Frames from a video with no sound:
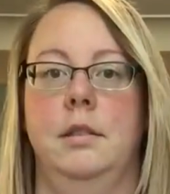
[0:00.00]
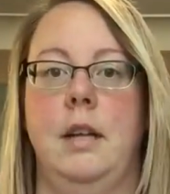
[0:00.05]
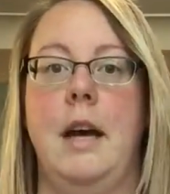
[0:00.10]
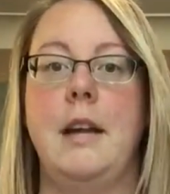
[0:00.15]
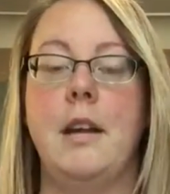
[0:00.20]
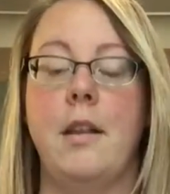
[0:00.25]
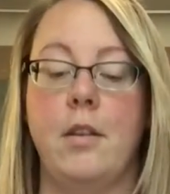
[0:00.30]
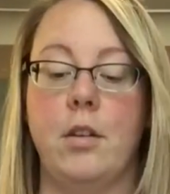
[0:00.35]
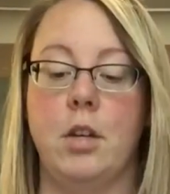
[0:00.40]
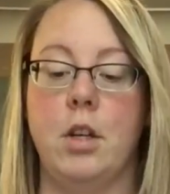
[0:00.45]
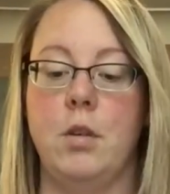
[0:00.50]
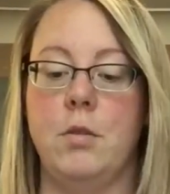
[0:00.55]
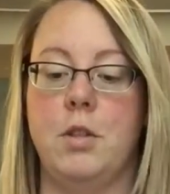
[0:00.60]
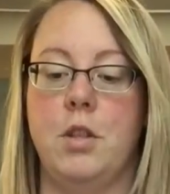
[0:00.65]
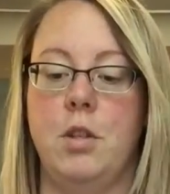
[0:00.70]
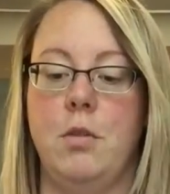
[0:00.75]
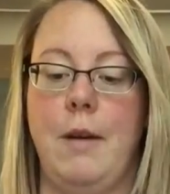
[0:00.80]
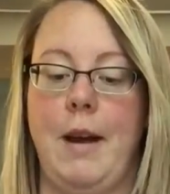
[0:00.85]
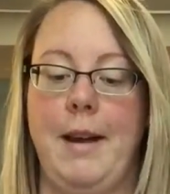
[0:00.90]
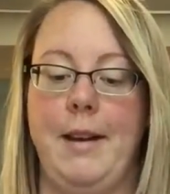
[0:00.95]
Another
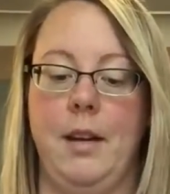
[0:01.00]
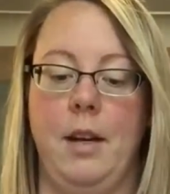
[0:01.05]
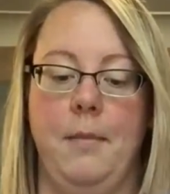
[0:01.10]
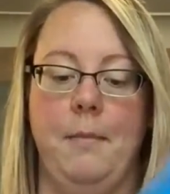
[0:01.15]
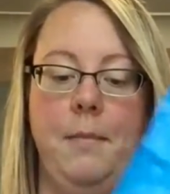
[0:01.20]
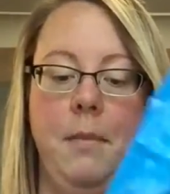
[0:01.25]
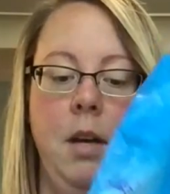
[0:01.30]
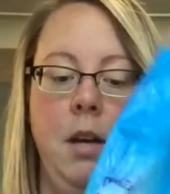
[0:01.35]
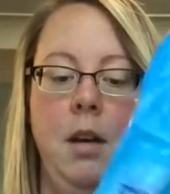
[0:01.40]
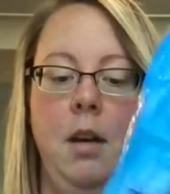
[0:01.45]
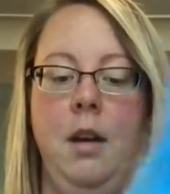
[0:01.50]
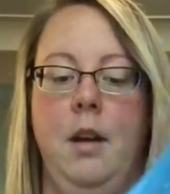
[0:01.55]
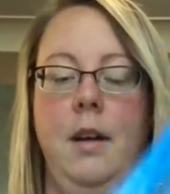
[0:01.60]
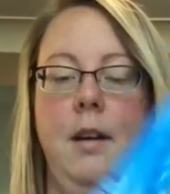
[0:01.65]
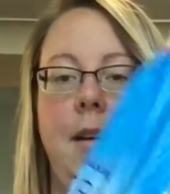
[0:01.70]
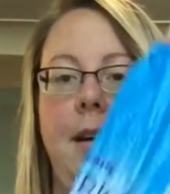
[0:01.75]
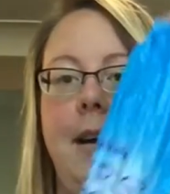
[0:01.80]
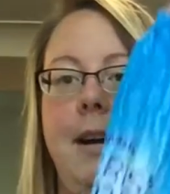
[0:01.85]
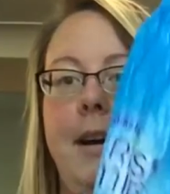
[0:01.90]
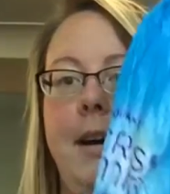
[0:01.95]
go-to item
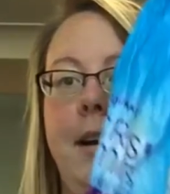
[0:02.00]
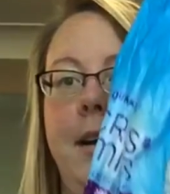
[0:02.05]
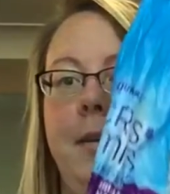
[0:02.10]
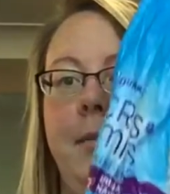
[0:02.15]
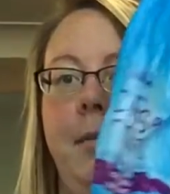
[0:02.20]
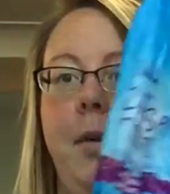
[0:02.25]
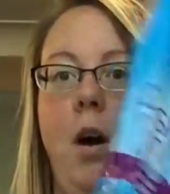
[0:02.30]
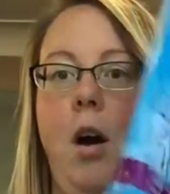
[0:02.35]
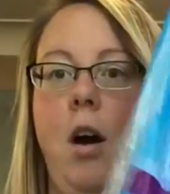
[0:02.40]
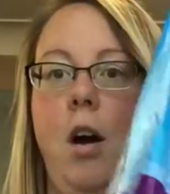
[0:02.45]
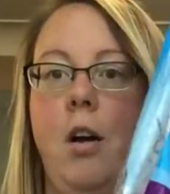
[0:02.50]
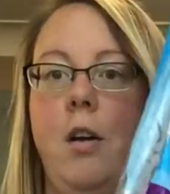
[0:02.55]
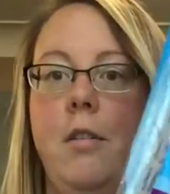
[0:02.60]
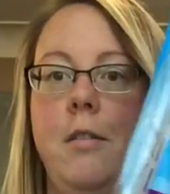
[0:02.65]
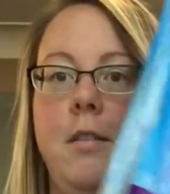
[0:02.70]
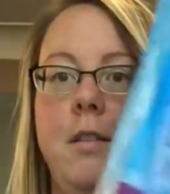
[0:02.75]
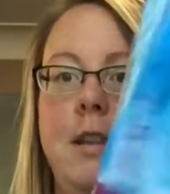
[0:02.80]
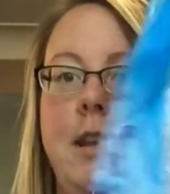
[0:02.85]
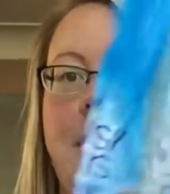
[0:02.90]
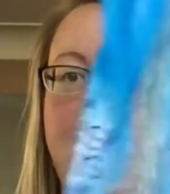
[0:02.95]

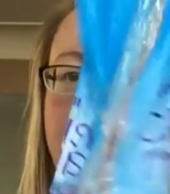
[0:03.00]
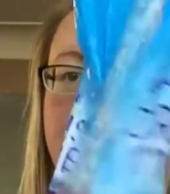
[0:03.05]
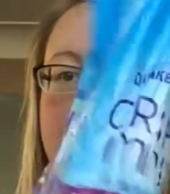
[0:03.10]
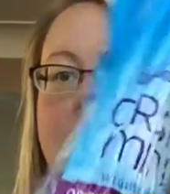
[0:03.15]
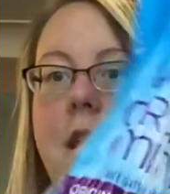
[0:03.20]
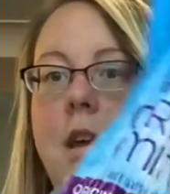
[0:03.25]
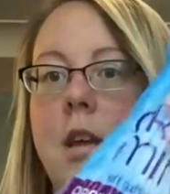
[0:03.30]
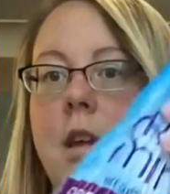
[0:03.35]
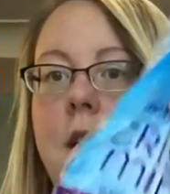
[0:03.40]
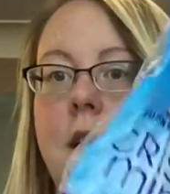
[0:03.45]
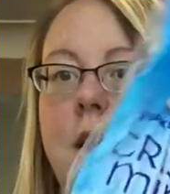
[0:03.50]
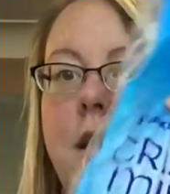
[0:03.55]
are the